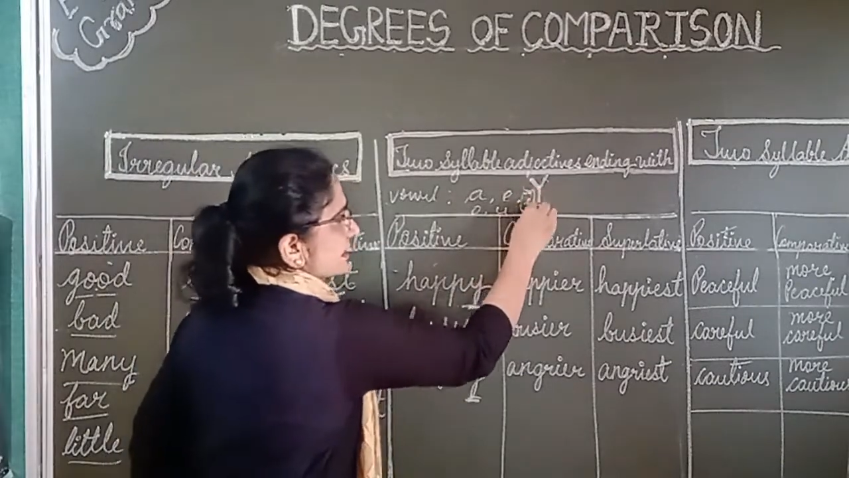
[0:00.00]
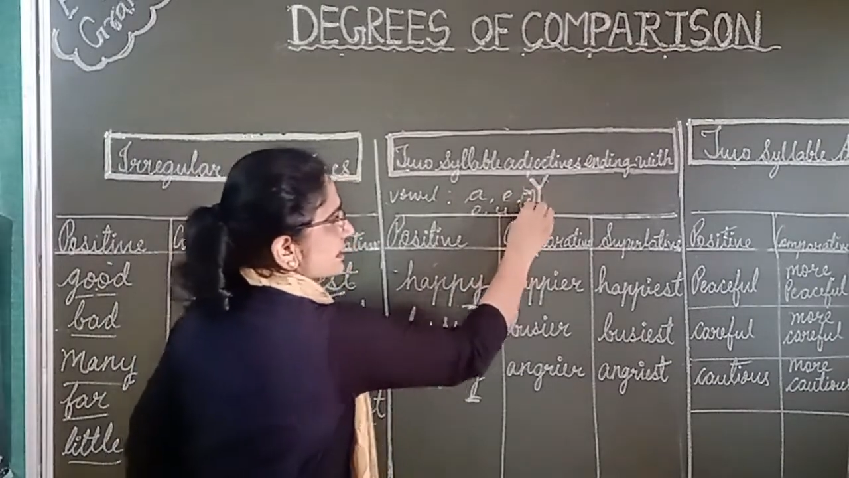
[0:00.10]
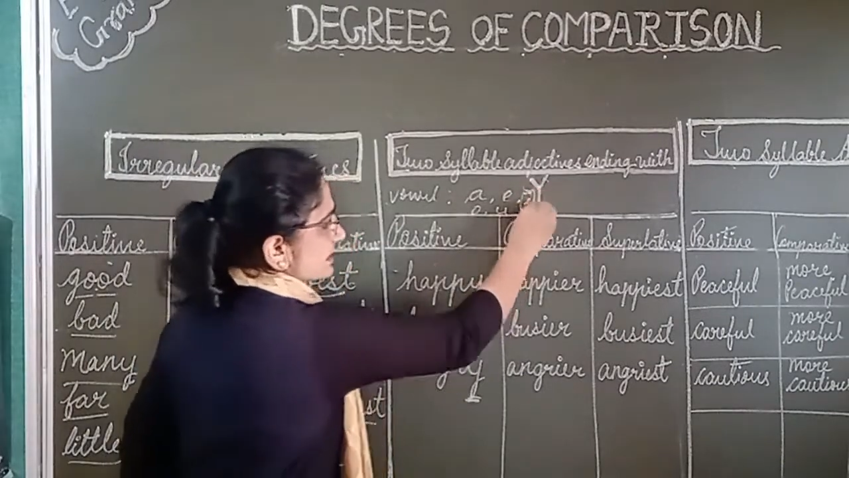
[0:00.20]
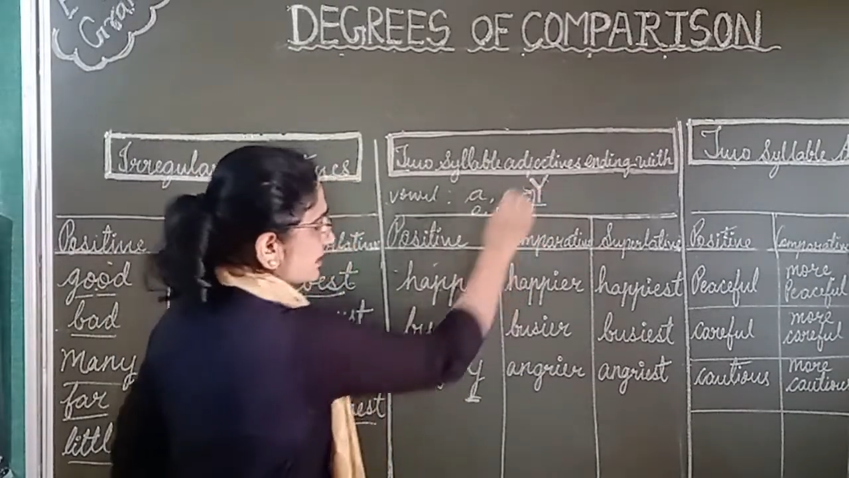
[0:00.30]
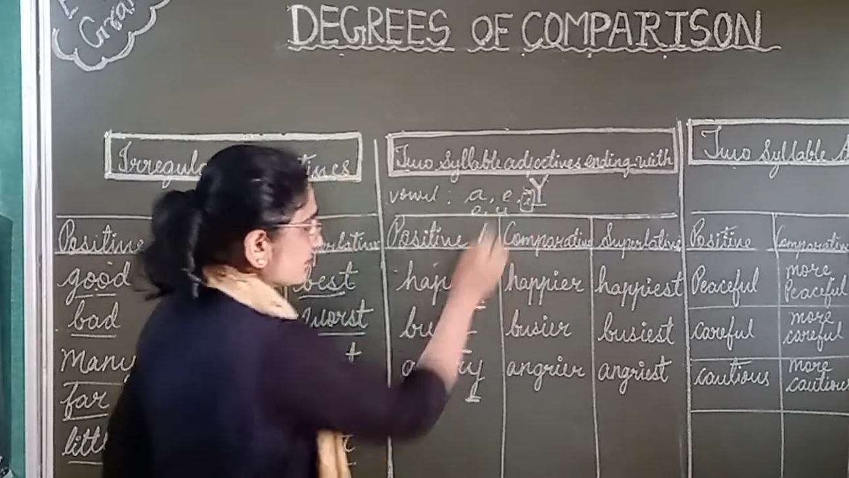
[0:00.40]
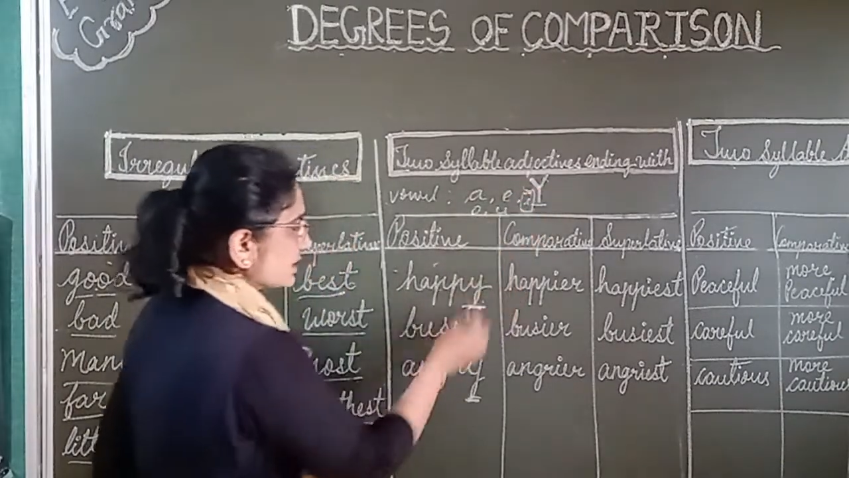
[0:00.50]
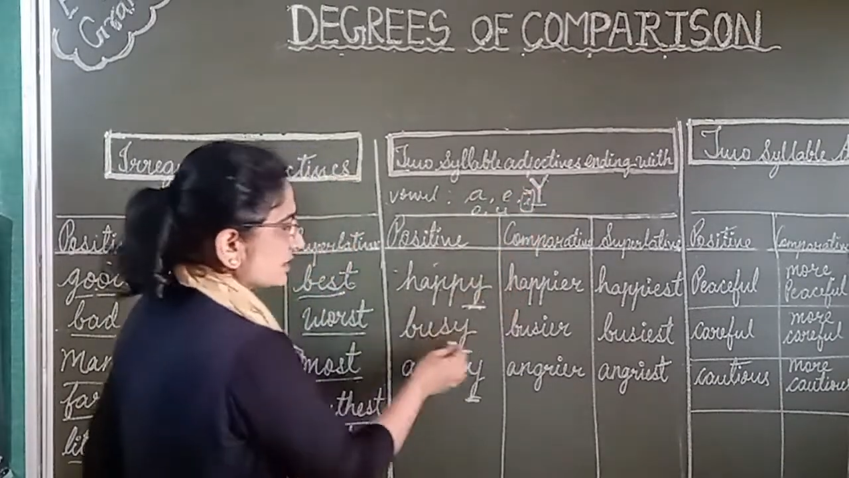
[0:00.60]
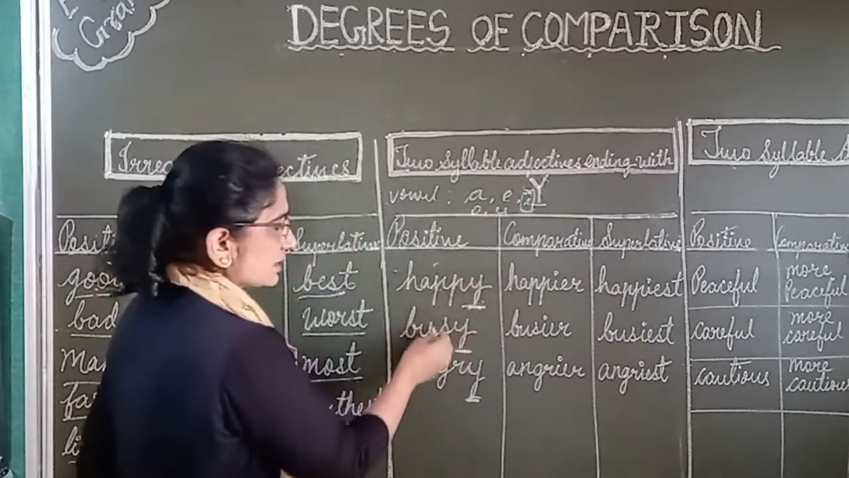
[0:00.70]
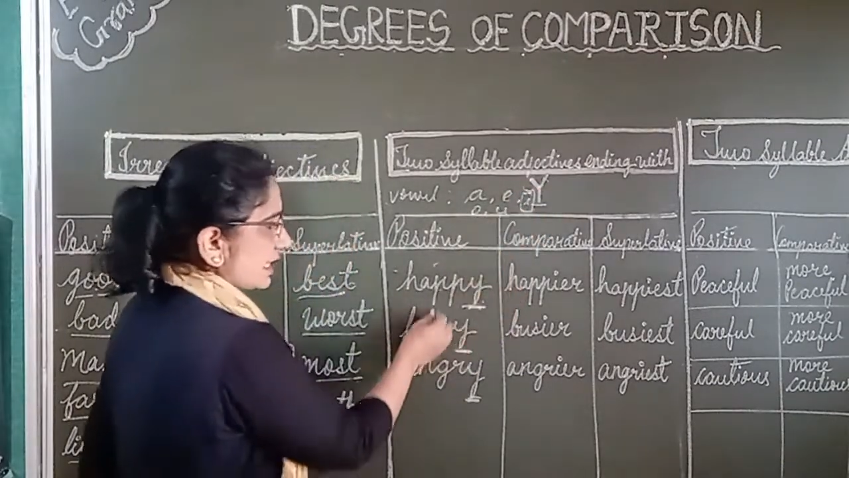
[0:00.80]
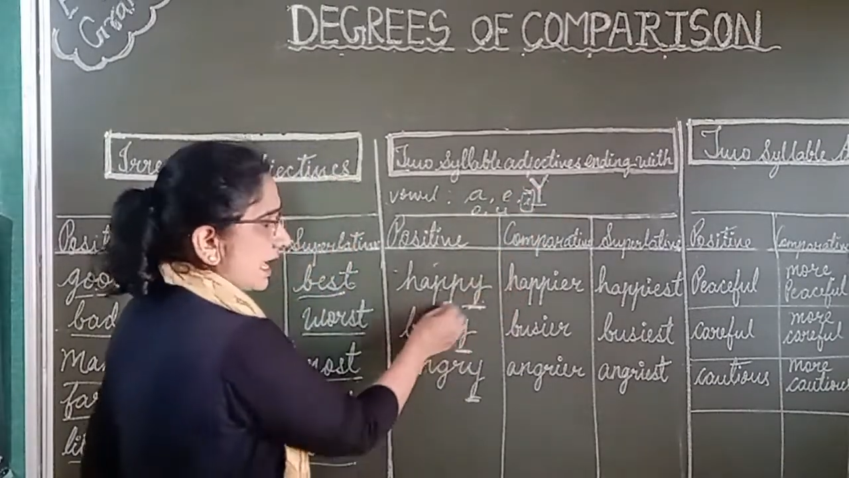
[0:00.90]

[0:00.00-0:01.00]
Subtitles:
is coming here.